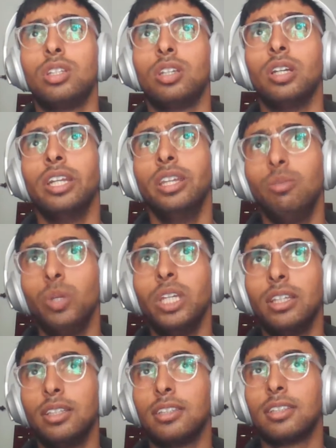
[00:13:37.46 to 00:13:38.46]
3
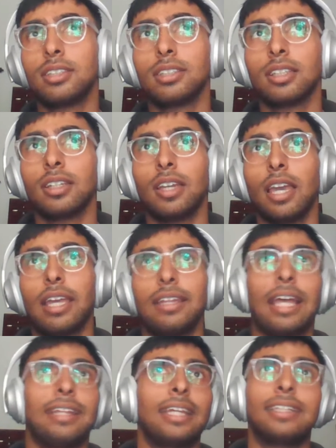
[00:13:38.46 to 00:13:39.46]
weeks
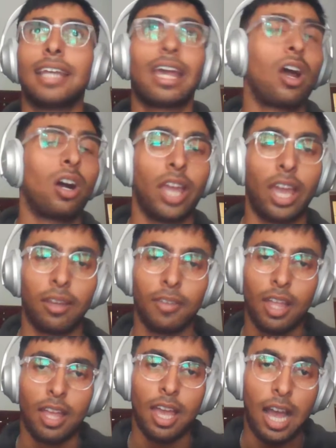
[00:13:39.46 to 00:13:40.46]
that they said, okay,
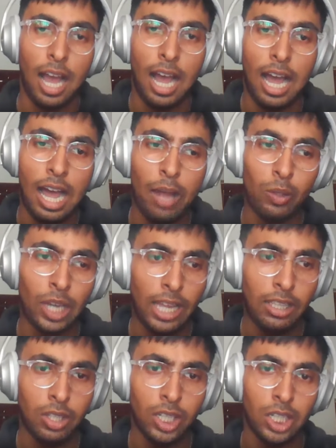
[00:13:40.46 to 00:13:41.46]
I would
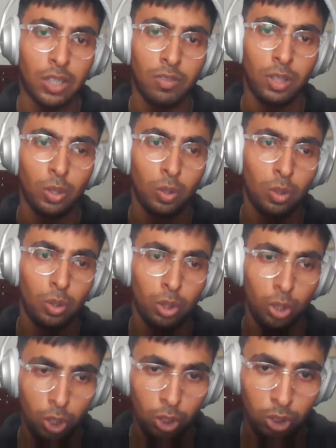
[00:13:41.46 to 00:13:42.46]
like to
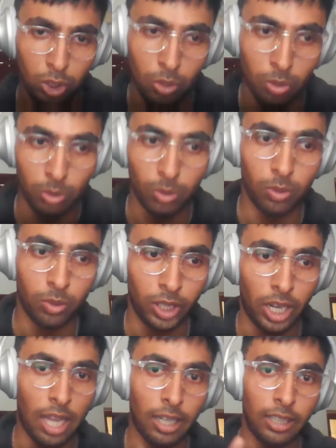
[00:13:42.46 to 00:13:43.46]
interview you
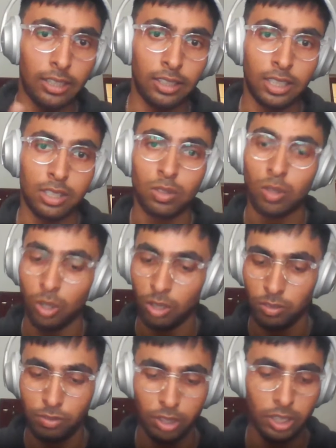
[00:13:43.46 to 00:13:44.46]
regarding this
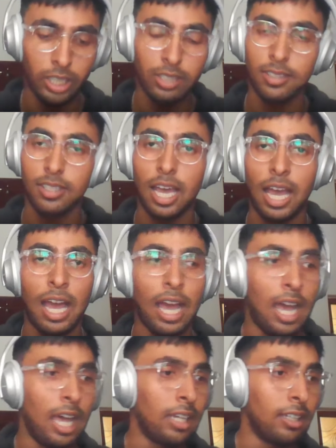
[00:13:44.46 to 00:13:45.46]
role for this.
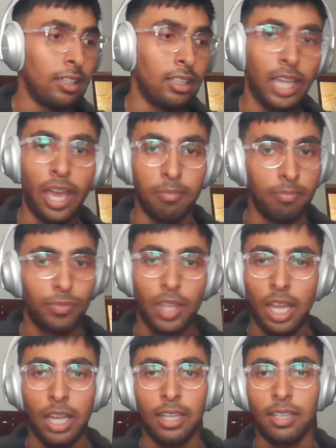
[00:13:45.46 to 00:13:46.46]
And yeah,
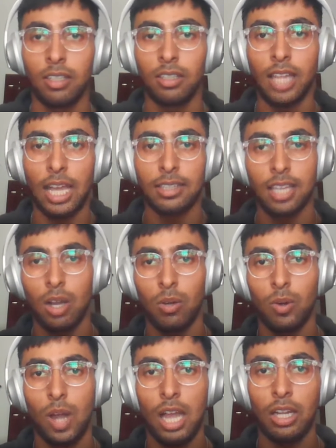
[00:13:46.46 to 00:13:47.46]
and that's
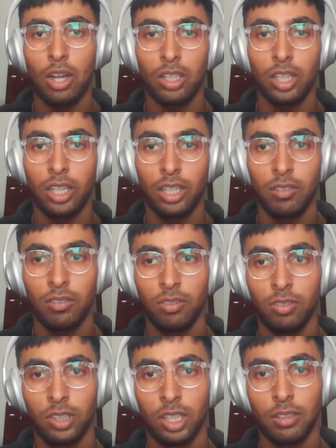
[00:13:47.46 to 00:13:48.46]
how I got the interview
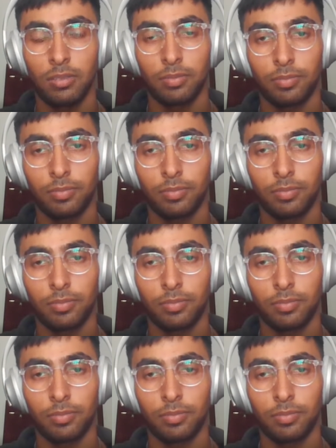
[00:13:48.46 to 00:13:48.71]
for that.